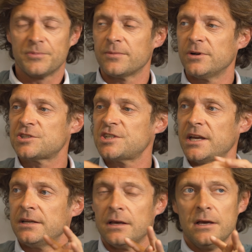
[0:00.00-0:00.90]
optimal
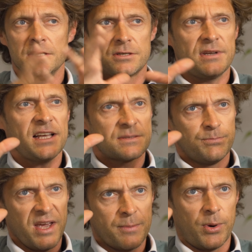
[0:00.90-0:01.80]
chain. So that's
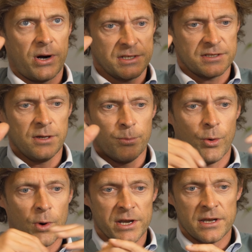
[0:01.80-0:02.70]
big part
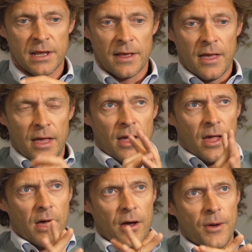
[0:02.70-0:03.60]
number one.
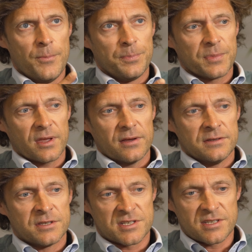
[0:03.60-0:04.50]

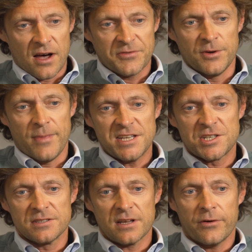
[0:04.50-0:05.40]
The staff you
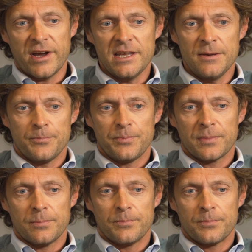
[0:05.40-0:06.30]
mentioned already,
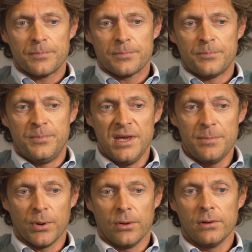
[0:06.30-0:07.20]

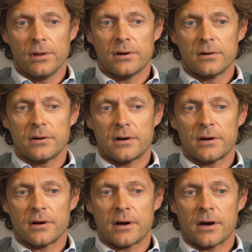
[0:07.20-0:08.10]
people
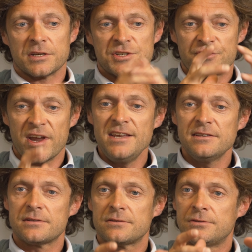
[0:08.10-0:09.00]
are
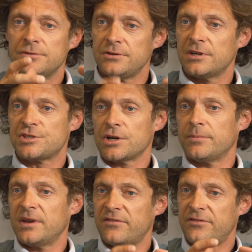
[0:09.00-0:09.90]
trained to do their
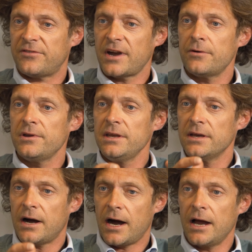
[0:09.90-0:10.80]
job. They are very
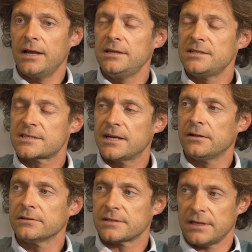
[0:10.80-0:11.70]
highly
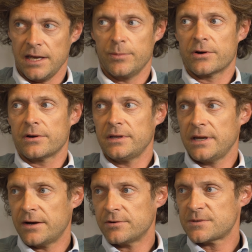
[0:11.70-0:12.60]
skilled labor in
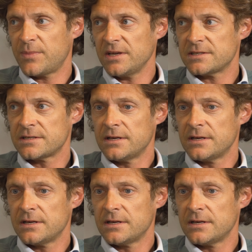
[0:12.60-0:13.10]
aerospace.